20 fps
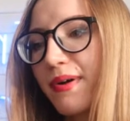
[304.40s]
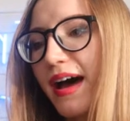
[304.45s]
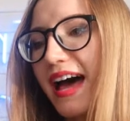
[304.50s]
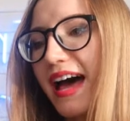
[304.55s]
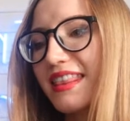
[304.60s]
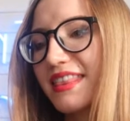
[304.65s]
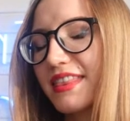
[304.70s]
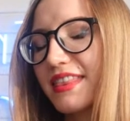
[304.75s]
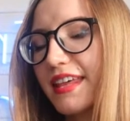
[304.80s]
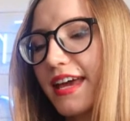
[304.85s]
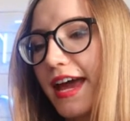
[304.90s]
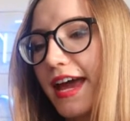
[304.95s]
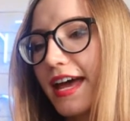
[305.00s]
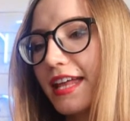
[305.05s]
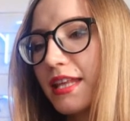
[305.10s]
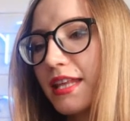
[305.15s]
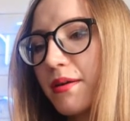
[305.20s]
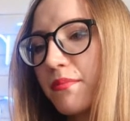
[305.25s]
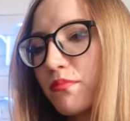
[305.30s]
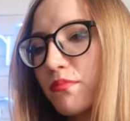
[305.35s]
but
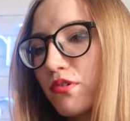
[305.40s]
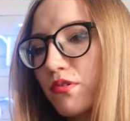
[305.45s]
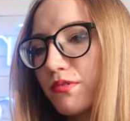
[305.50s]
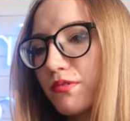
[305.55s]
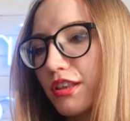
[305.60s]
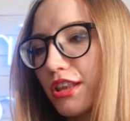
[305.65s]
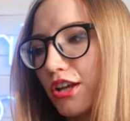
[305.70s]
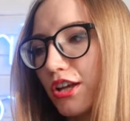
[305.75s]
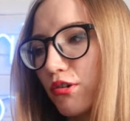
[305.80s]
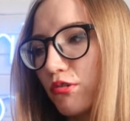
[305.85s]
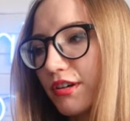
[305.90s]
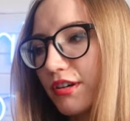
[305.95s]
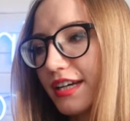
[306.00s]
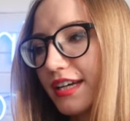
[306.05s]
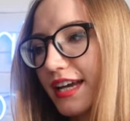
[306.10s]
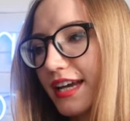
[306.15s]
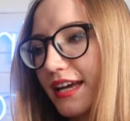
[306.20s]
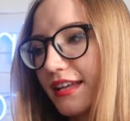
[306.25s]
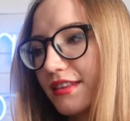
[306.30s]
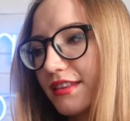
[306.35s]
then moved
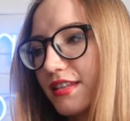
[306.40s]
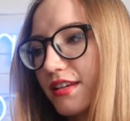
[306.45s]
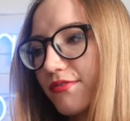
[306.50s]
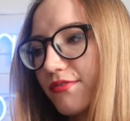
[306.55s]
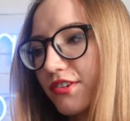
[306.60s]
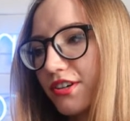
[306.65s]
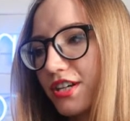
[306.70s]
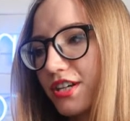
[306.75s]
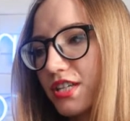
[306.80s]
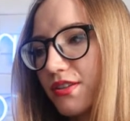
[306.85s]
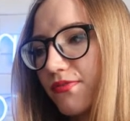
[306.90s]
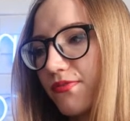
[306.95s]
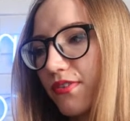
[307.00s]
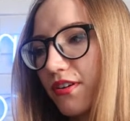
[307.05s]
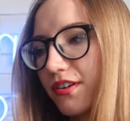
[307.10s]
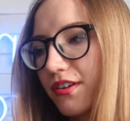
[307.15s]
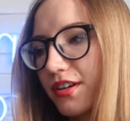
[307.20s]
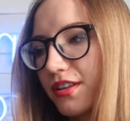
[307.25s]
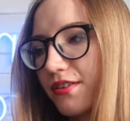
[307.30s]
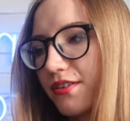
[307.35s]
lower and diverged
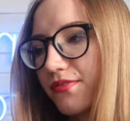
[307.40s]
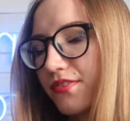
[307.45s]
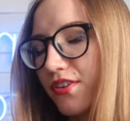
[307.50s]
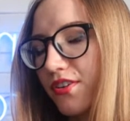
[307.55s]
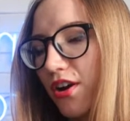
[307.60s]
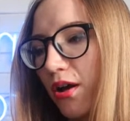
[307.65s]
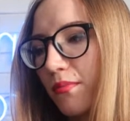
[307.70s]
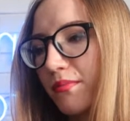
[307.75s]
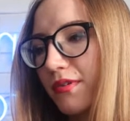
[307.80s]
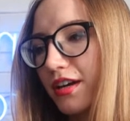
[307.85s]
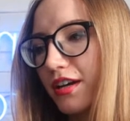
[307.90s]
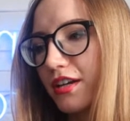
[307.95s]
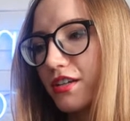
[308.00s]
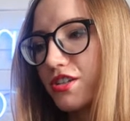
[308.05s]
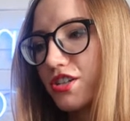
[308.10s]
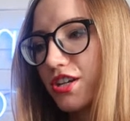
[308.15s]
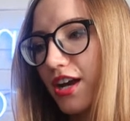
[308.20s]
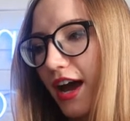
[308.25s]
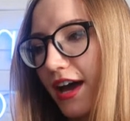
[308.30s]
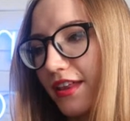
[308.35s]
further from
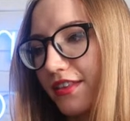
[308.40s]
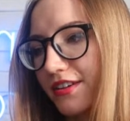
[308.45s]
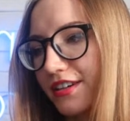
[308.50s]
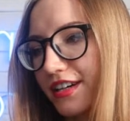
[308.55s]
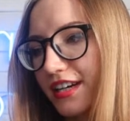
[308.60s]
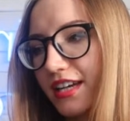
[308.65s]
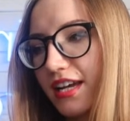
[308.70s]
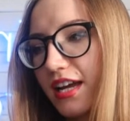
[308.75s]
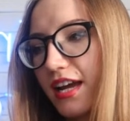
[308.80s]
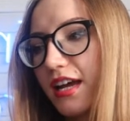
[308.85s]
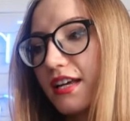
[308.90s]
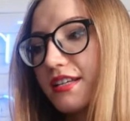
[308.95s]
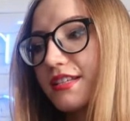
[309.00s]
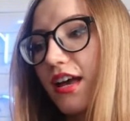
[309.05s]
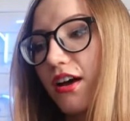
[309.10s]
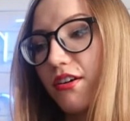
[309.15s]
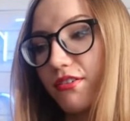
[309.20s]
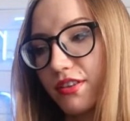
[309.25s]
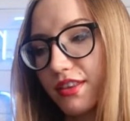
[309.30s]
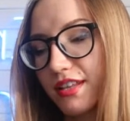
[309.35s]
each other.
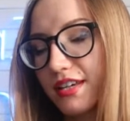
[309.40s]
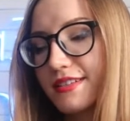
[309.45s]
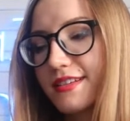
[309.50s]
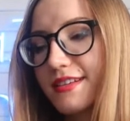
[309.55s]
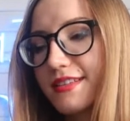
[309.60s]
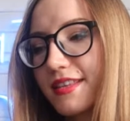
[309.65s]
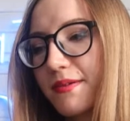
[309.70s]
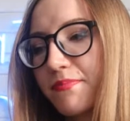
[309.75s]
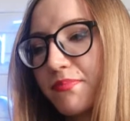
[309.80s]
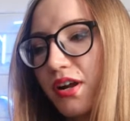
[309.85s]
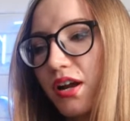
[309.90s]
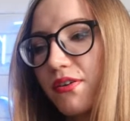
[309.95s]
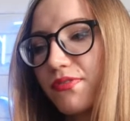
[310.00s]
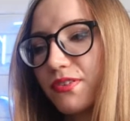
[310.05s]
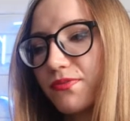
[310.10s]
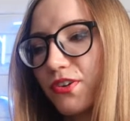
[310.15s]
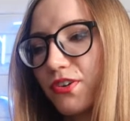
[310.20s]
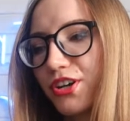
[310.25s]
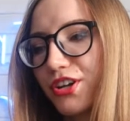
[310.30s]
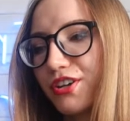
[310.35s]
So this is the
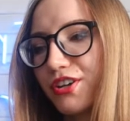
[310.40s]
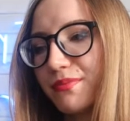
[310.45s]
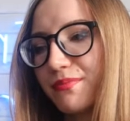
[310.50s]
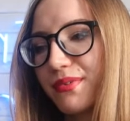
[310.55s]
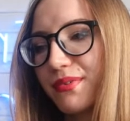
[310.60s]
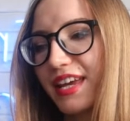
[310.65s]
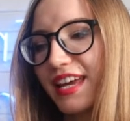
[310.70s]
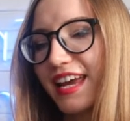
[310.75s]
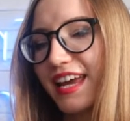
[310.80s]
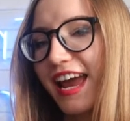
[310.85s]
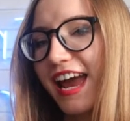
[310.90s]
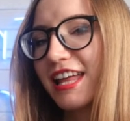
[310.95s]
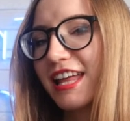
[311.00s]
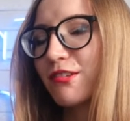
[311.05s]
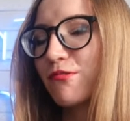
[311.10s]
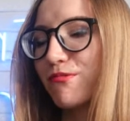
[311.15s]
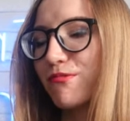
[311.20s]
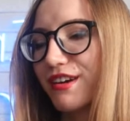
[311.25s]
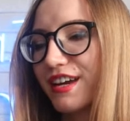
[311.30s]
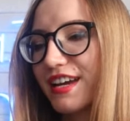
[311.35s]
profit for you and me,
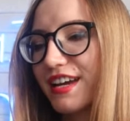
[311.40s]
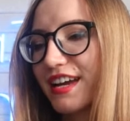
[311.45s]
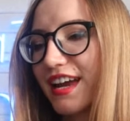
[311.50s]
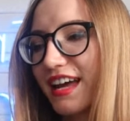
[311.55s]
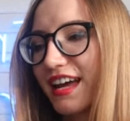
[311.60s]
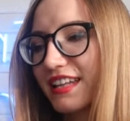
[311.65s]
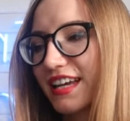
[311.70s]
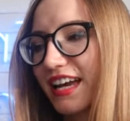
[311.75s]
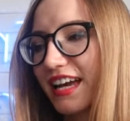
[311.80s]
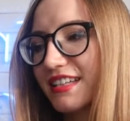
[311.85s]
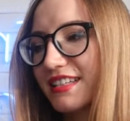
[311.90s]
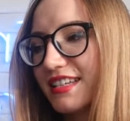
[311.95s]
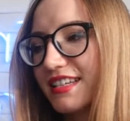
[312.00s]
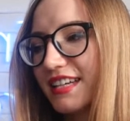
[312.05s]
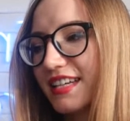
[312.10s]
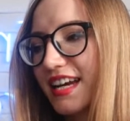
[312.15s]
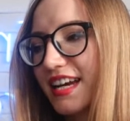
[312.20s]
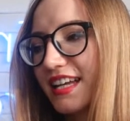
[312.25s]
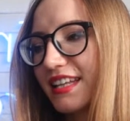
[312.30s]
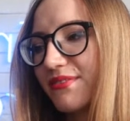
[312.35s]
and we can
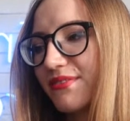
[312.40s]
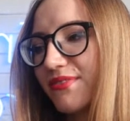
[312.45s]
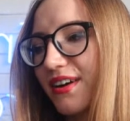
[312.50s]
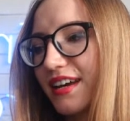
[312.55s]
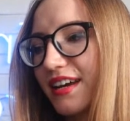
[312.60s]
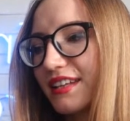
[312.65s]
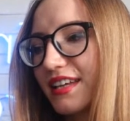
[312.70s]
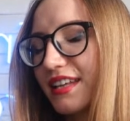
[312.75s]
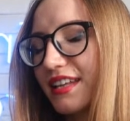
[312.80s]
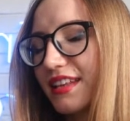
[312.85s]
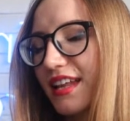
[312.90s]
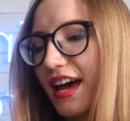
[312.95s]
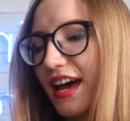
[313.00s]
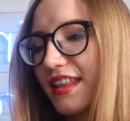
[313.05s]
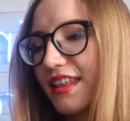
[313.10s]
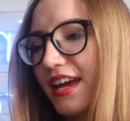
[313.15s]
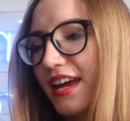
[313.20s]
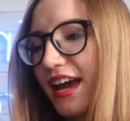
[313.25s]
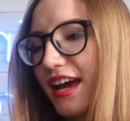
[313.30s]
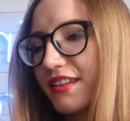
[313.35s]
continue and find
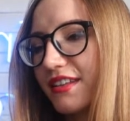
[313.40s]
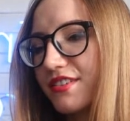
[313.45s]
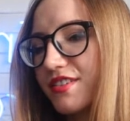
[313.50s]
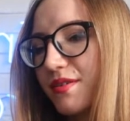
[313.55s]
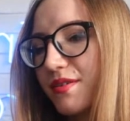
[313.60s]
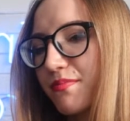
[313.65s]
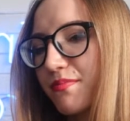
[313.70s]
another entry